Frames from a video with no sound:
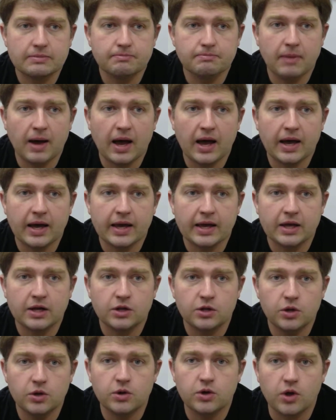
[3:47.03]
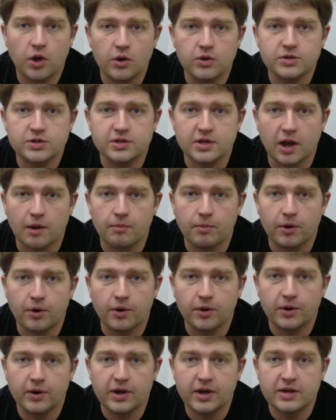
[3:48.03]
my glucose
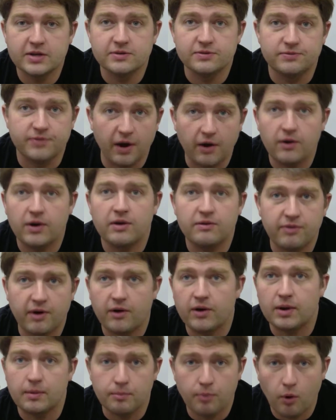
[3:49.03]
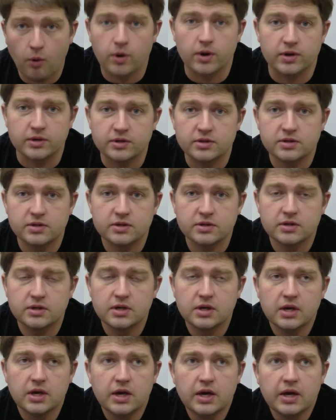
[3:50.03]
number is very, very important.
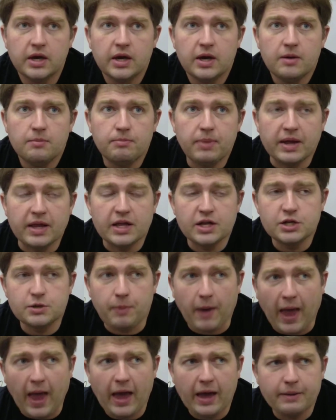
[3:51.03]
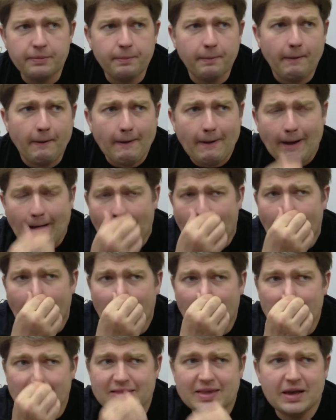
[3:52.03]
But in Japan,
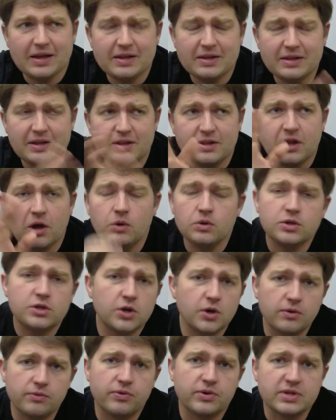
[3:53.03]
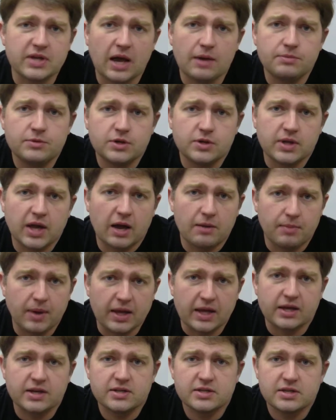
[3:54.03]
they don't do it for type 2
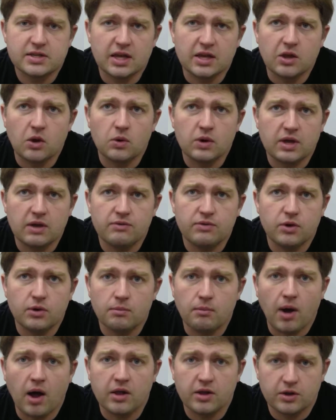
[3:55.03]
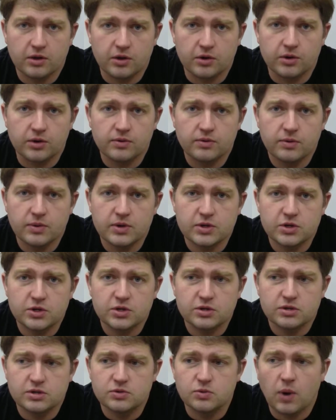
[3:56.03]
diabetics. They don't give you a monitor,
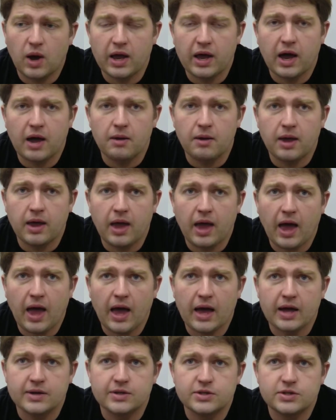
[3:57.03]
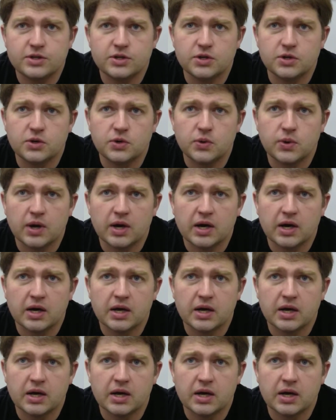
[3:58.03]
which is why I had to